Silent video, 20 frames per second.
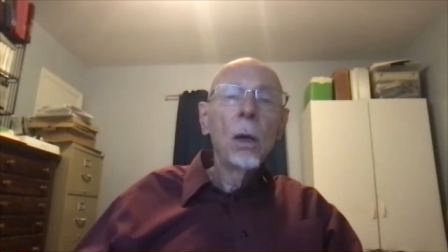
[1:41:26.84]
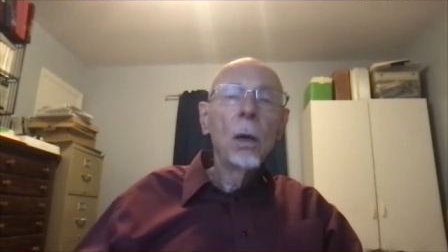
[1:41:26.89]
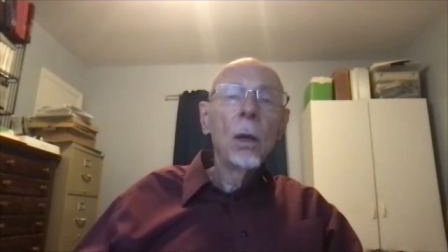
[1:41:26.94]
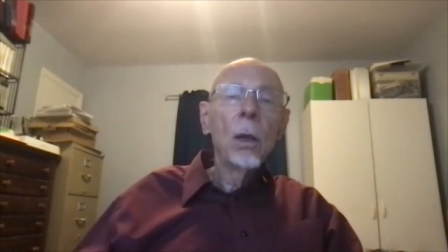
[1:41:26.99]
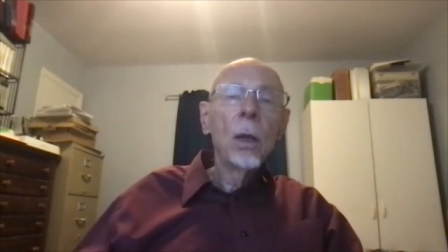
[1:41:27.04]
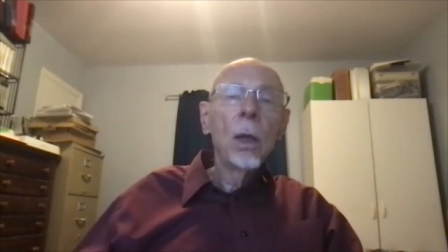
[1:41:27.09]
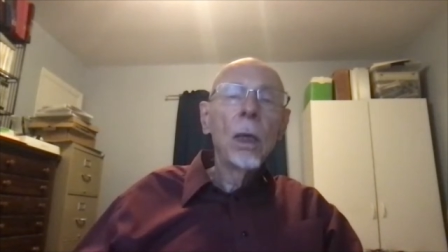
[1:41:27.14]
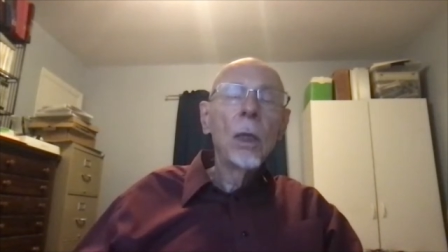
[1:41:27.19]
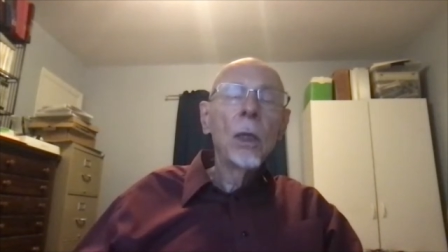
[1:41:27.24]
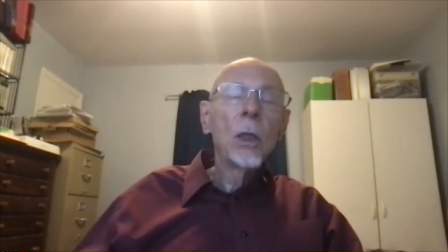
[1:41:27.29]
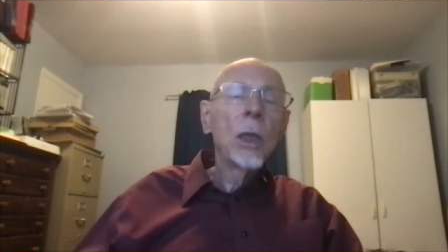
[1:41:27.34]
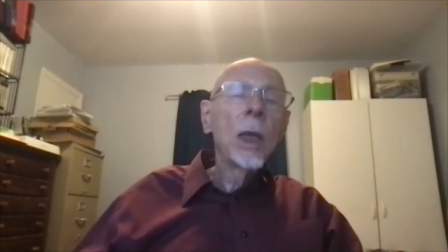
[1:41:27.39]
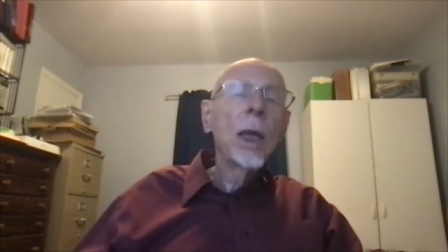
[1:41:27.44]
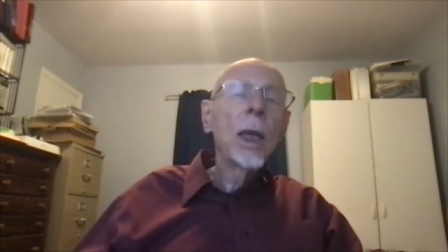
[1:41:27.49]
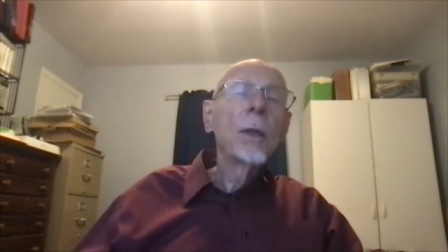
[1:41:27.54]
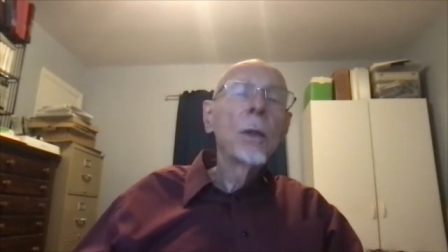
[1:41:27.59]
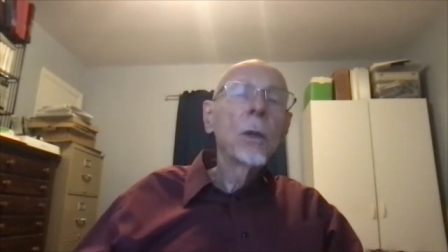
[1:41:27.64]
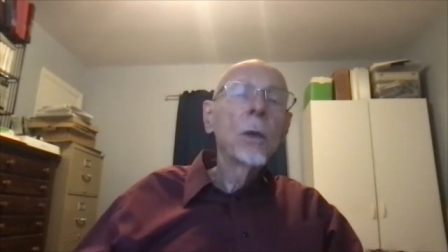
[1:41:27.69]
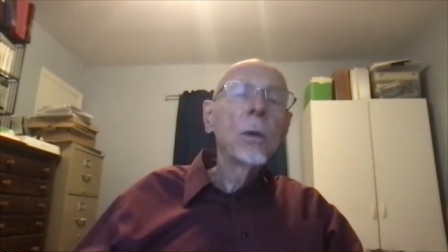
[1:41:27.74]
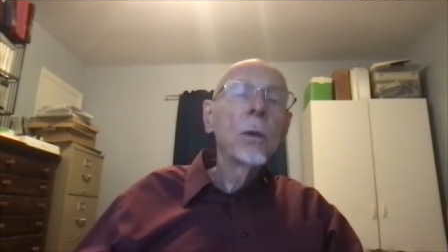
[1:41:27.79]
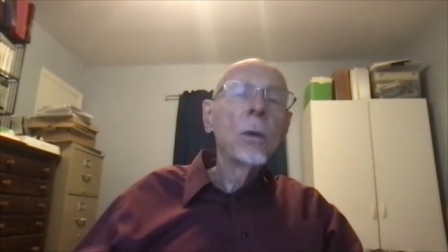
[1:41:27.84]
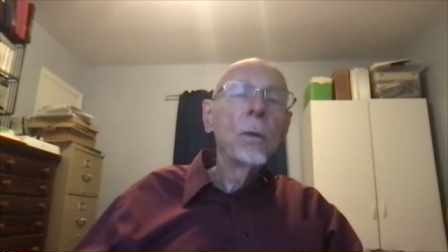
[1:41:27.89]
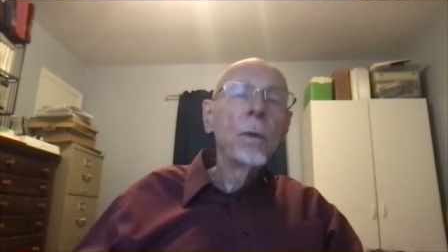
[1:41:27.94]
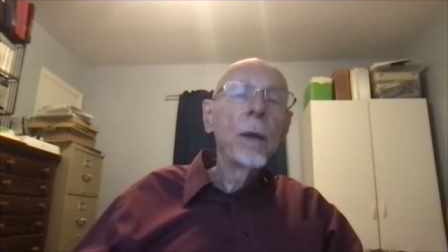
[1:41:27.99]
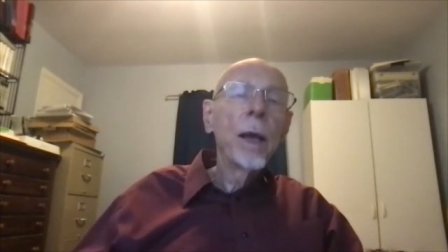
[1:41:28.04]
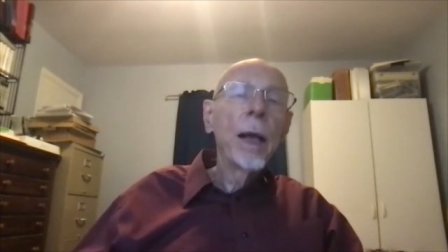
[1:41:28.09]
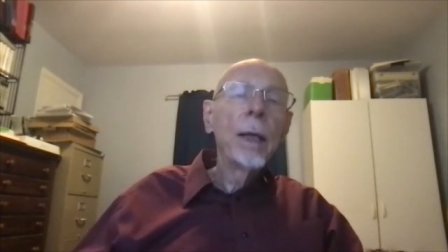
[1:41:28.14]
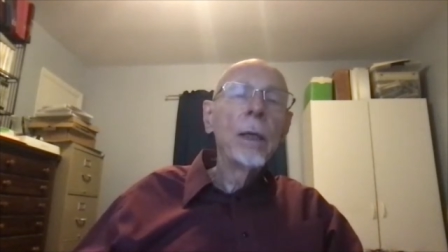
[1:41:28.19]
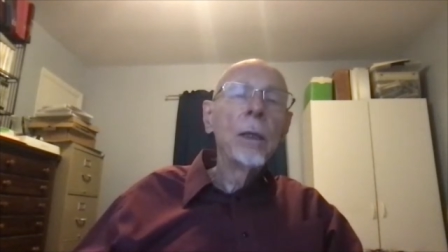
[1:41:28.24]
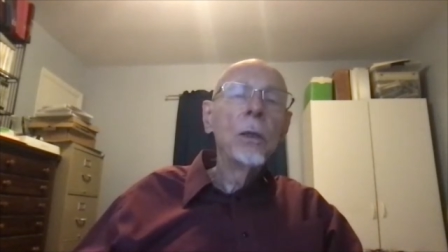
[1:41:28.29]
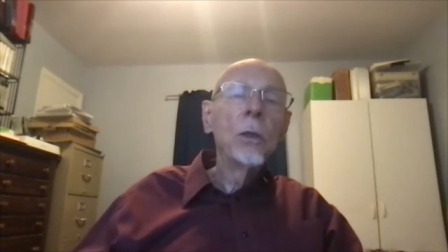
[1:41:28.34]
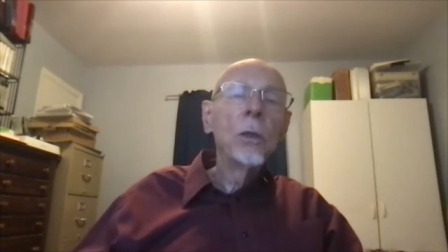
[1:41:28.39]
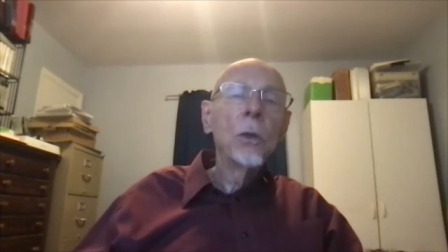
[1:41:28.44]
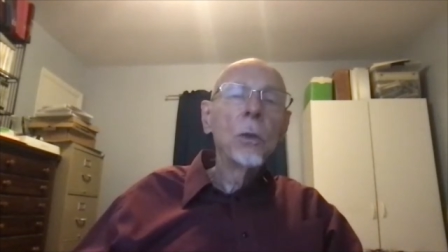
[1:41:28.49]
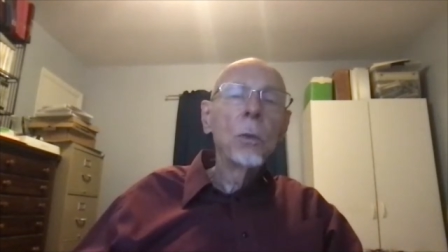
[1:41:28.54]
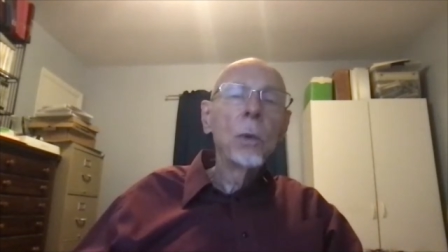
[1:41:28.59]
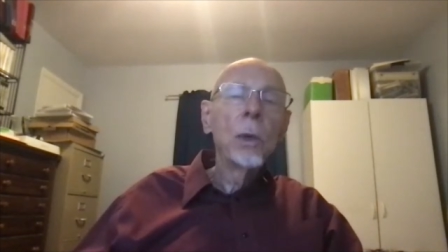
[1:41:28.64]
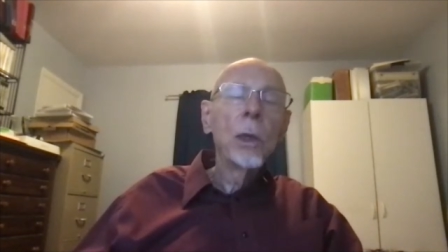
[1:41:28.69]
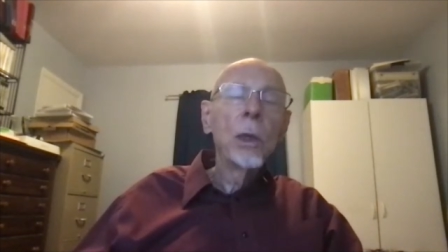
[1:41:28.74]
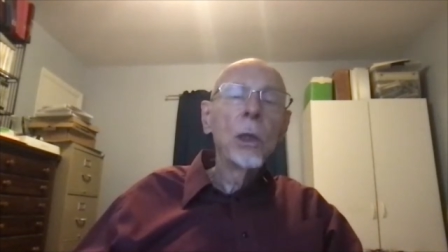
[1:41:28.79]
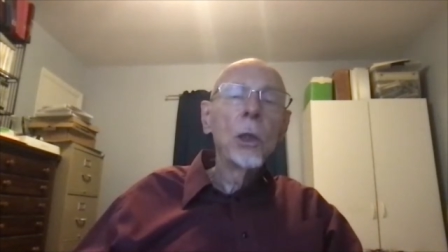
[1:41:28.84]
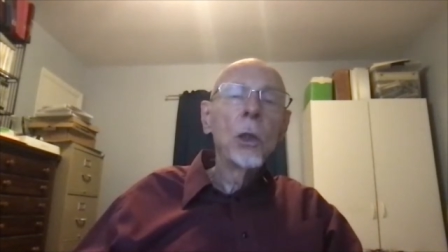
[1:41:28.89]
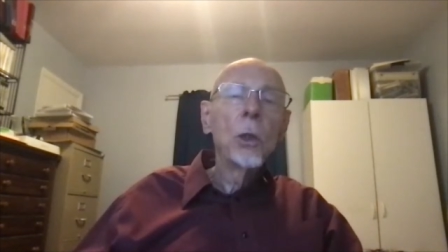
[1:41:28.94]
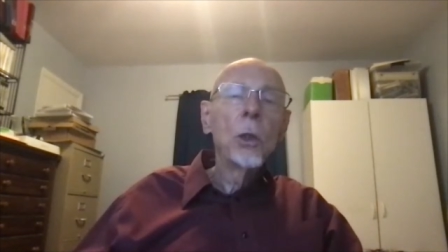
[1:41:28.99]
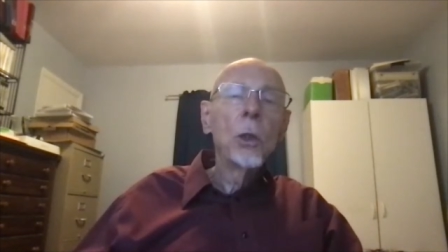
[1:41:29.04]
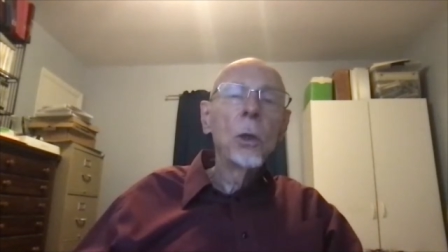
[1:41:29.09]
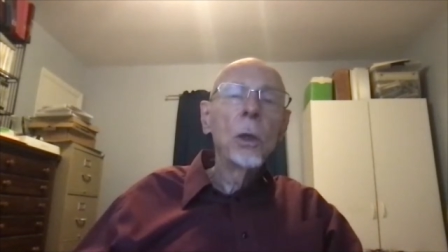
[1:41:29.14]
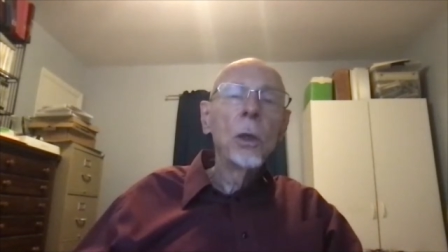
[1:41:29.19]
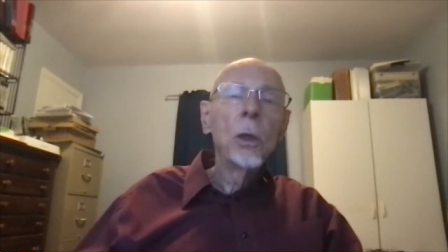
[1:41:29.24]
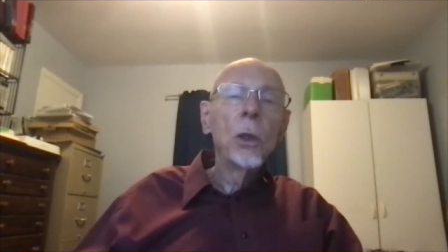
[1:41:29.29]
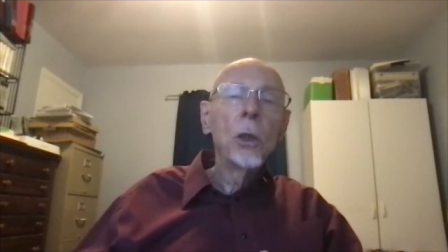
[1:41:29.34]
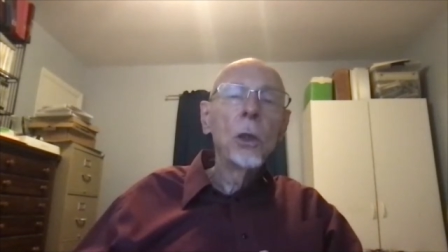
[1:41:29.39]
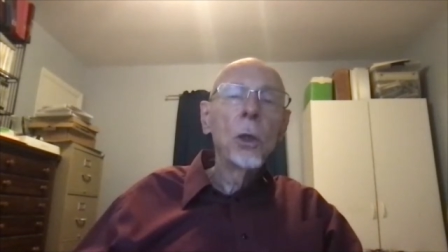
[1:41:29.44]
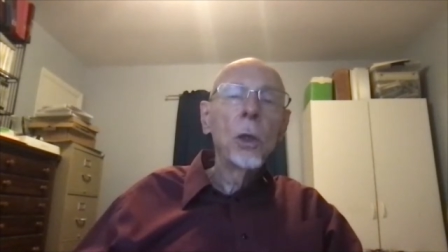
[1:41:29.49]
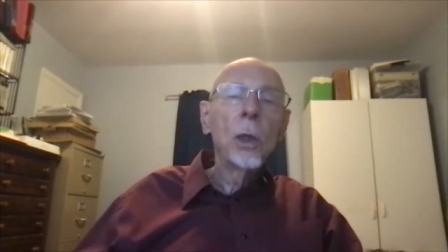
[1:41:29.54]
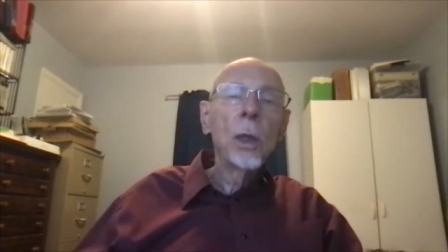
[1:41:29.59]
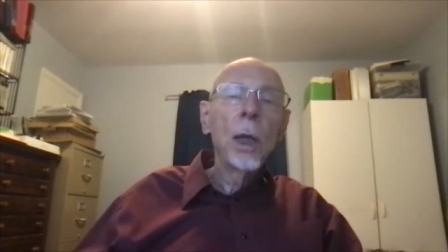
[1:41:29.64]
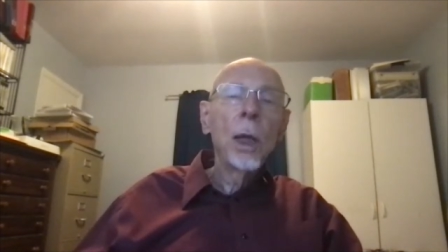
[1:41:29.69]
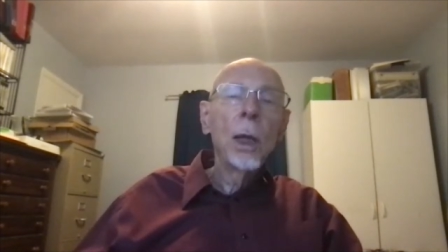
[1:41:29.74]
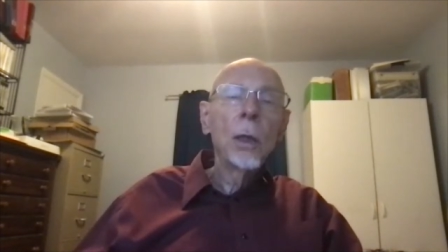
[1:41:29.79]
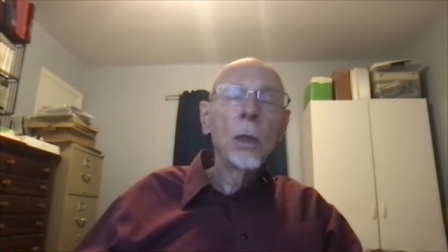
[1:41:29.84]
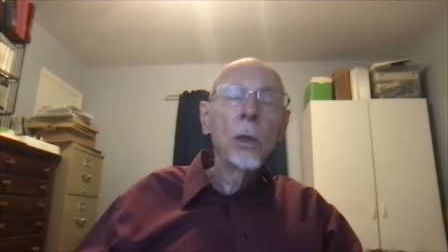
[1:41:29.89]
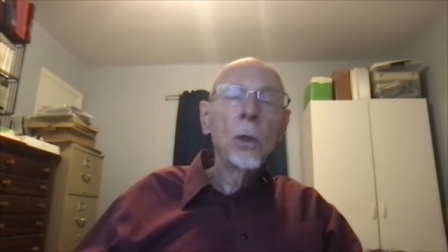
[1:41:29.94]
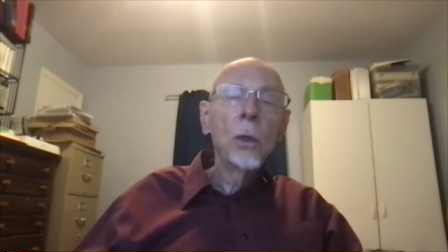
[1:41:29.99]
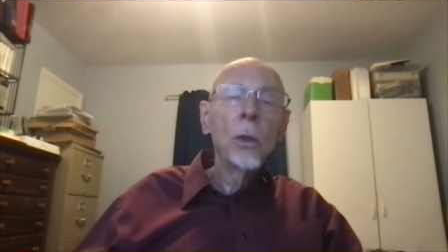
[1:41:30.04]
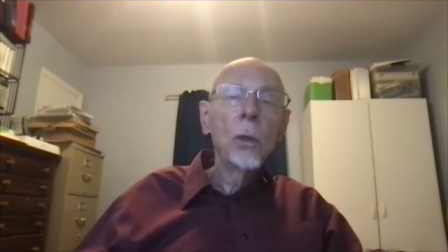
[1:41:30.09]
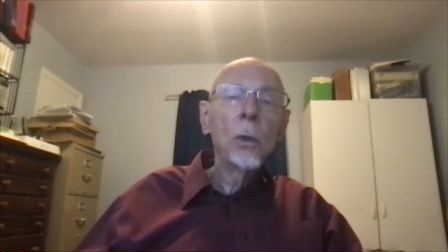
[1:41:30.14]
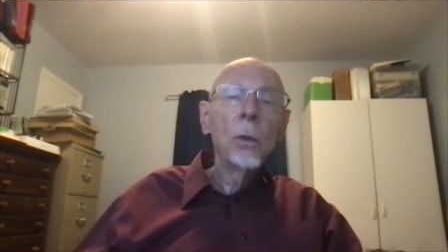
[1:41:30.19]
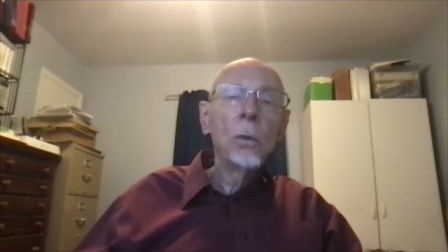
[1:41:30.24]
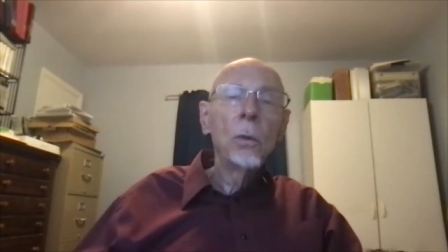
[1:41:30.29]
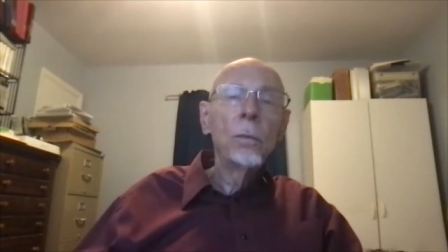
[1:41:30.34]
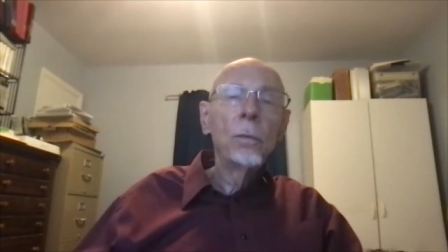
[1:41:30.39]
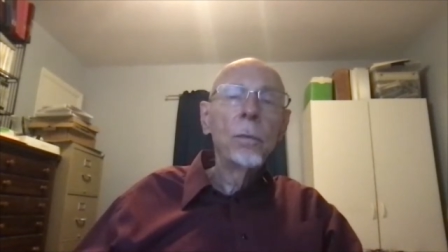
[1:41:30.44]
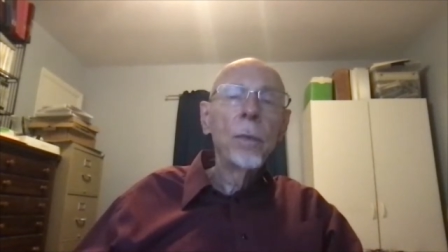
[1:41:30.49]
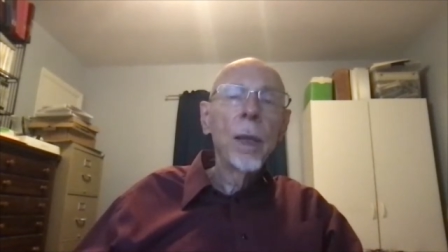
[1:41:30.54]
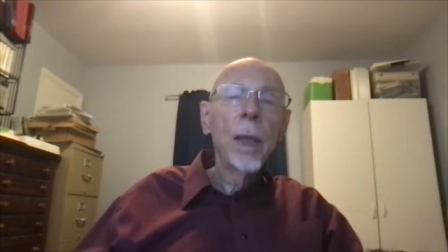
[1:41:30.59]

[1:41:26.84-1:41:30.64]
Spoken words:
its ethical values, what it should and should not do.